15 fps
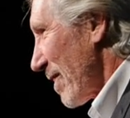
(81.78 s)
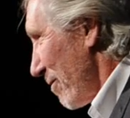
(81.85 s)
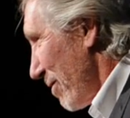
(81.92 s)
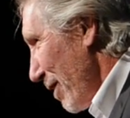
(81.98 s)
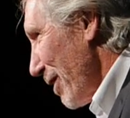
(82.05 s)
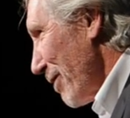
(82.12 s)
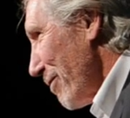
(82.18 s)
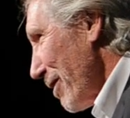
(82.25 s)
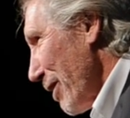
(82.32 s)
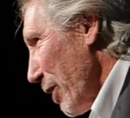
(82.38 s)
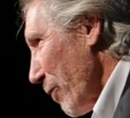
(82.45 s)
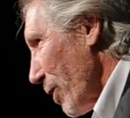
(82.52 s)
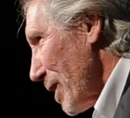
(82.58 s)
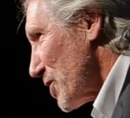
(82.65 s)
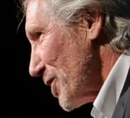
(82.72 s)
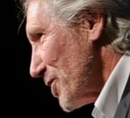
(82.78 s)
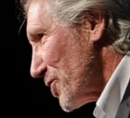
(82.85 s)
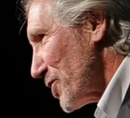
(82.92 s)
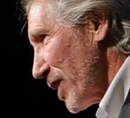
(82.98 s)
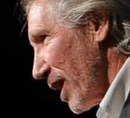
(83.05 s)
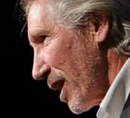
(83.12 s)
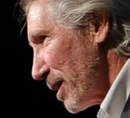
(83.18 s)
Very, very witty,
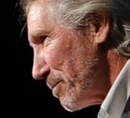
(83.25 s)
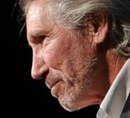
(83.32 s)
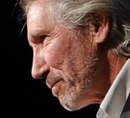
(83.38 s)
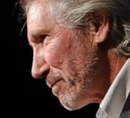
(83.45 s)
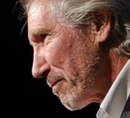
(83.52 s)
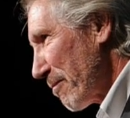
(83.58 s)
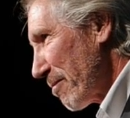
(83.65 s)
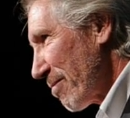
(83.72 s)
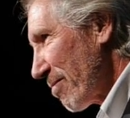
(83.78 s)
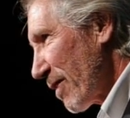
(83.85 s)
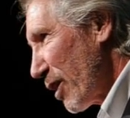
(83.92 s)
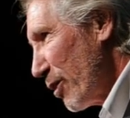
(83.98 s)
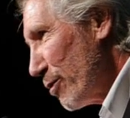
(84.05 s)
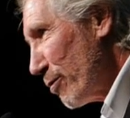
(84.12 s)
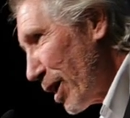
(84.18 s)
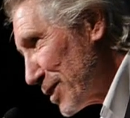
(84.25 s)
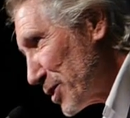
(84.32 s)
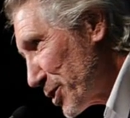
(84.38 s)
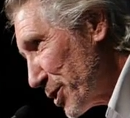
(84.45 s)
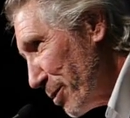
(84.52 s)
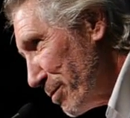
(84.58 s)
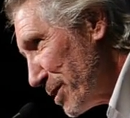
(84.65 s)
sir. Who writes
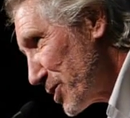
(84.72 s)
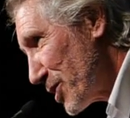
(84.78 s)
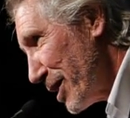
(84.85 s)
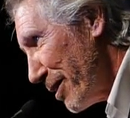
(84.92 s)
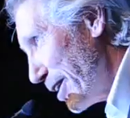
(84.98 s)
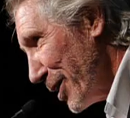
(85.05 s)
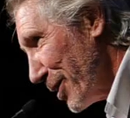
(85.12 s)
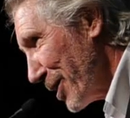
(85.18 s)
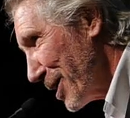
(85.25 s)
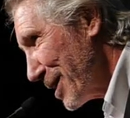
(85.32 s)
your material?